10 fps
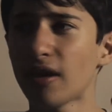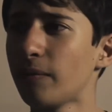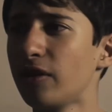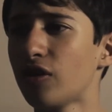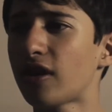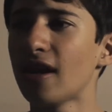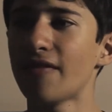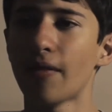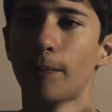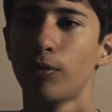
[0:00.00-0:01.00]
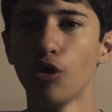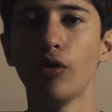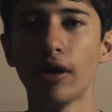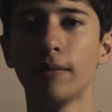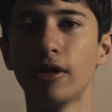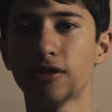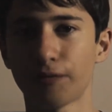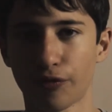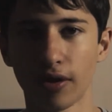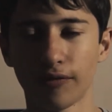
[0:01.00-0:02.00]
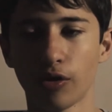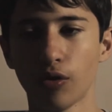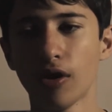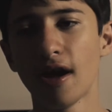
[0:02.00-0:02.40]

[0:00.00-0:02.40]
I mean, you can have a blue image in front of you